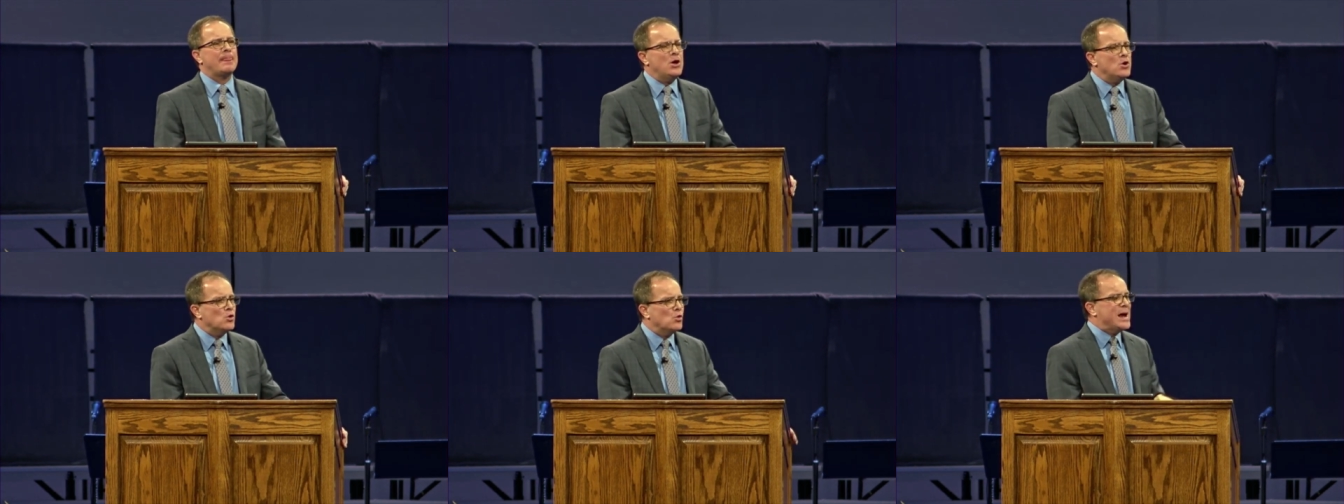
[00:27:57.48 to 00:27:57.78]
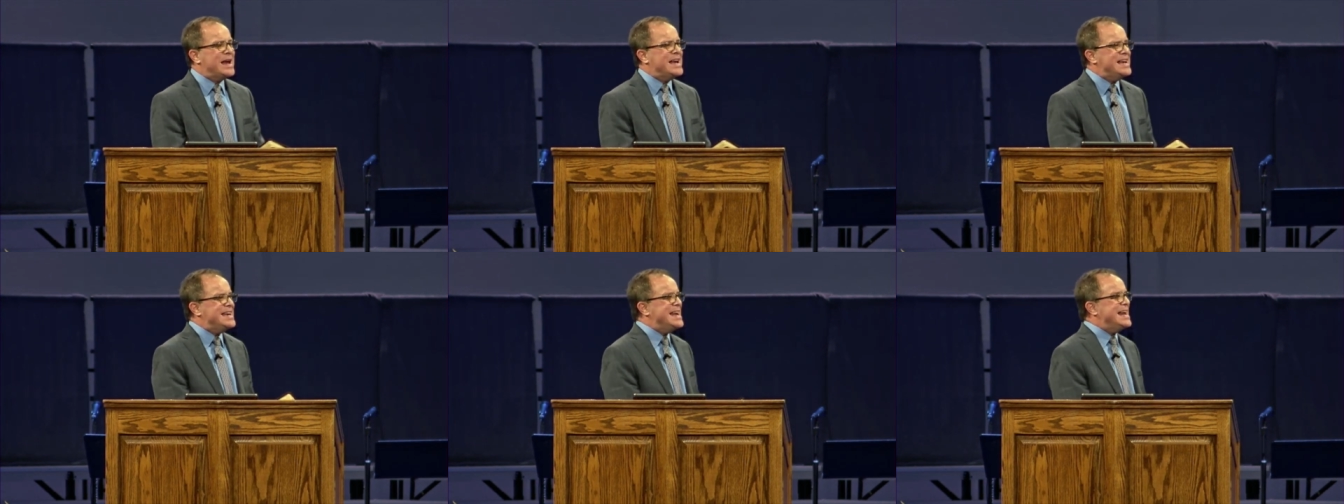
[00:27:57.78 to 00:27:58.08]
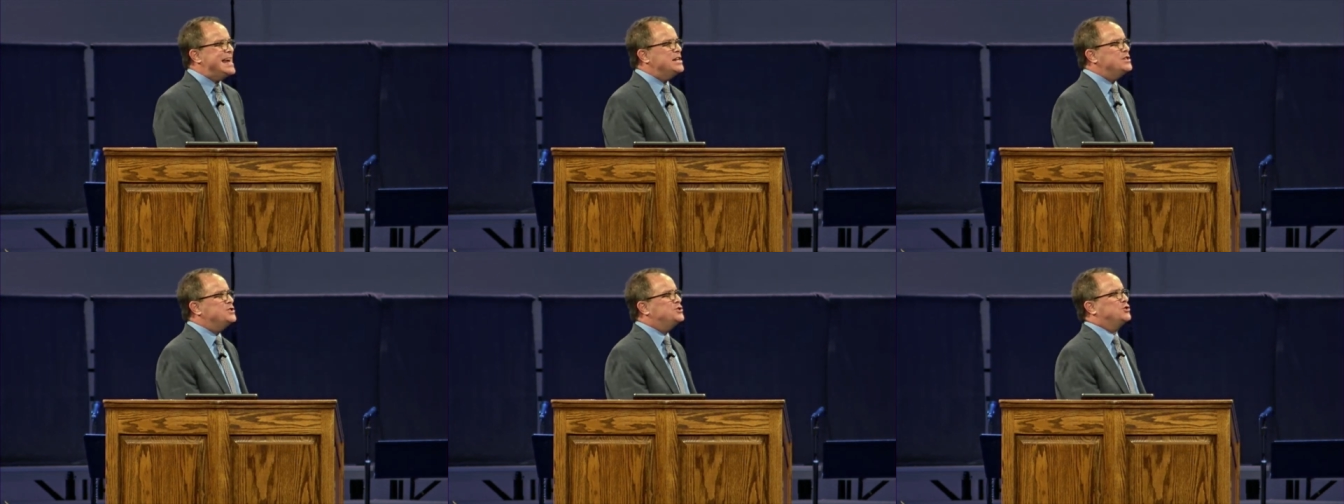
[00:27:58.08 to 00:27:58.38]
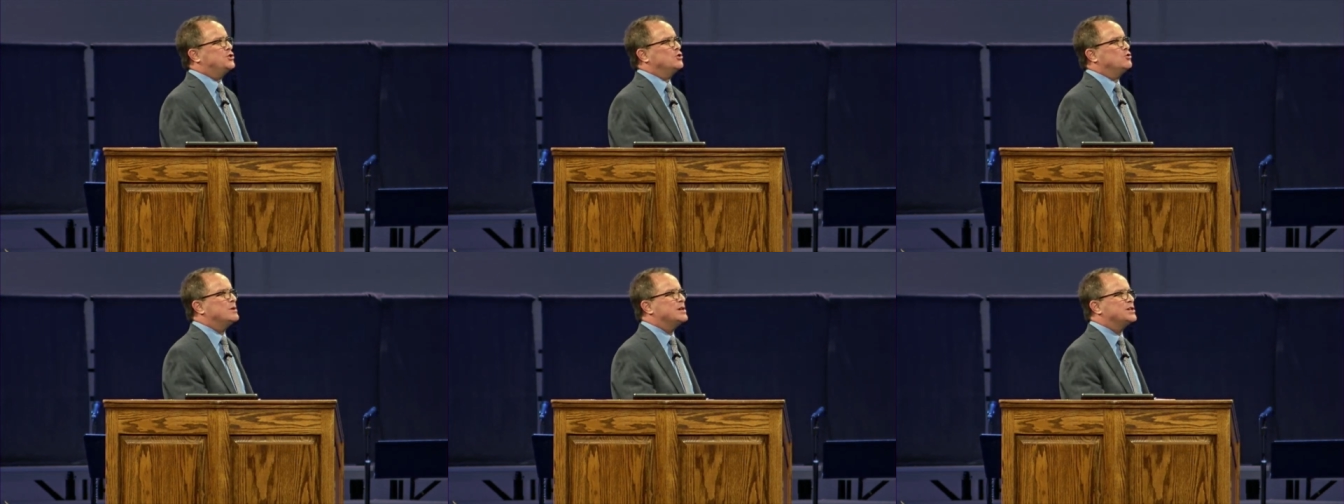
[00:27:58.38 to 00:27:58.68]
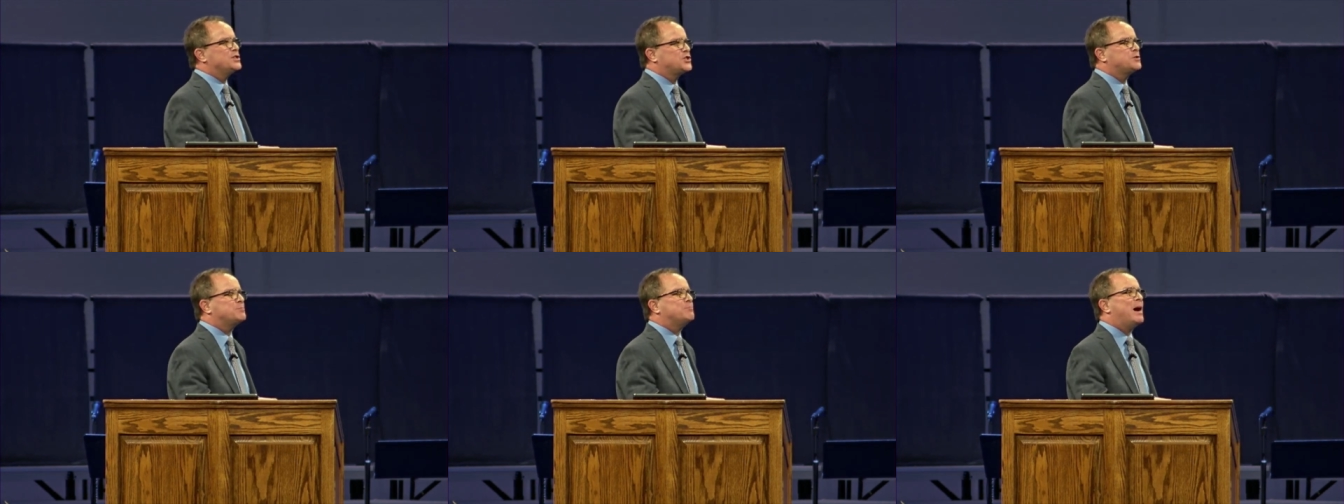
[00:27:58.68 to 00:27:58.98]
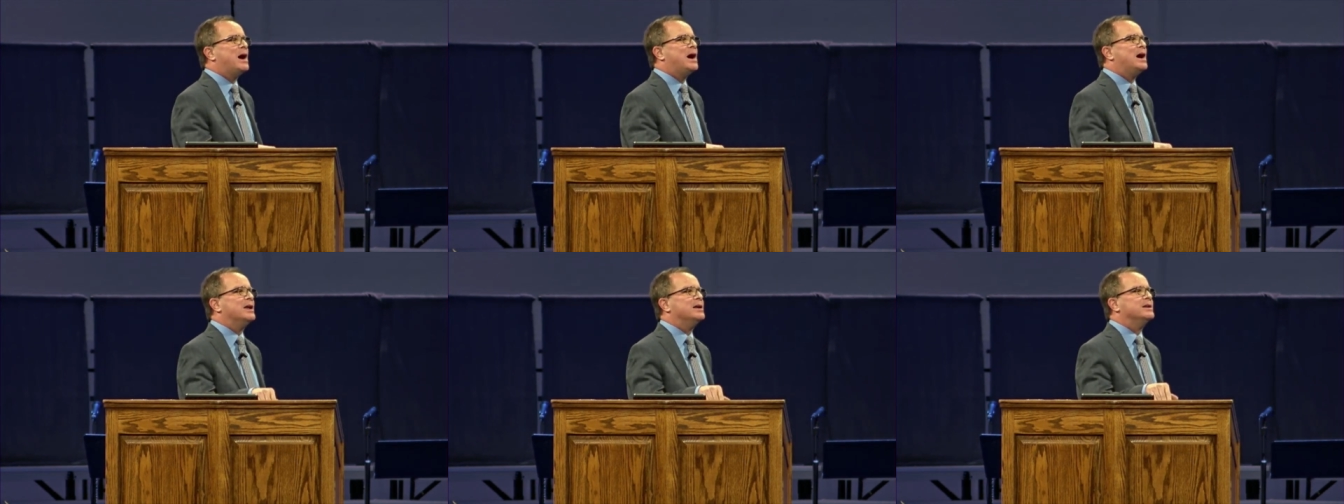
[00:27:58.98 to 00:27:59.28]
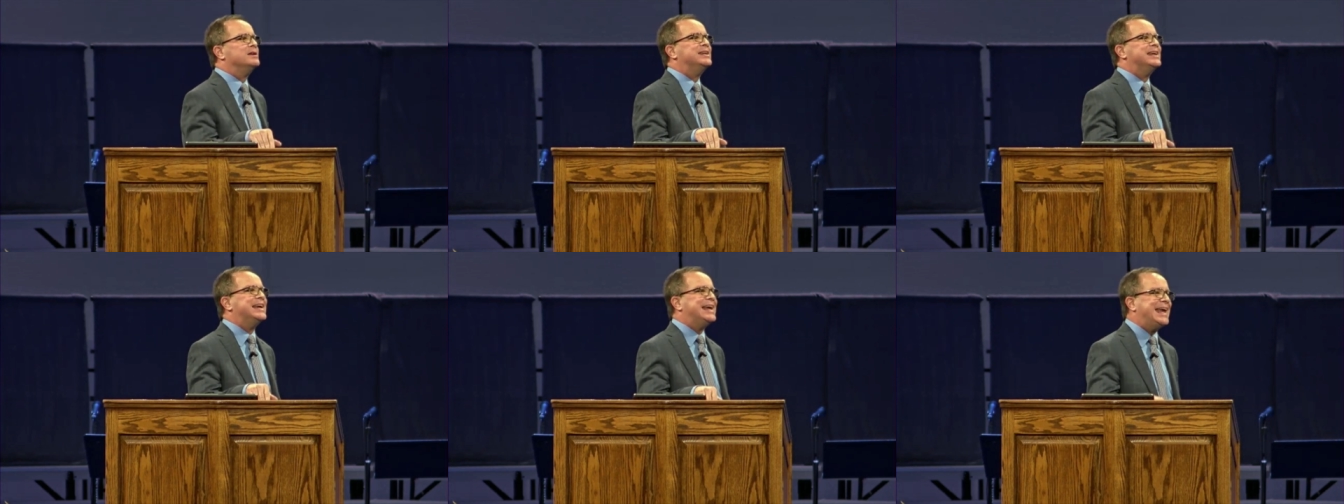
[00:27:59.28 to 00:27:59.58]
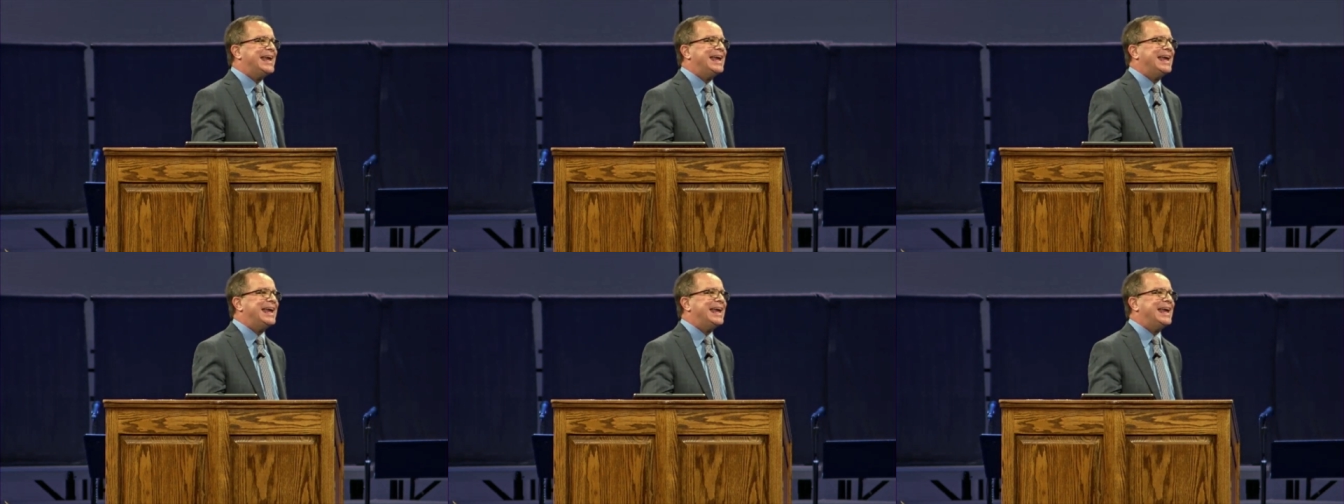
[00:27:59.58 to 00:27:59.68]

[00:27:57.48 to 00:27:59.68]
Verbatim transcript: We need to respond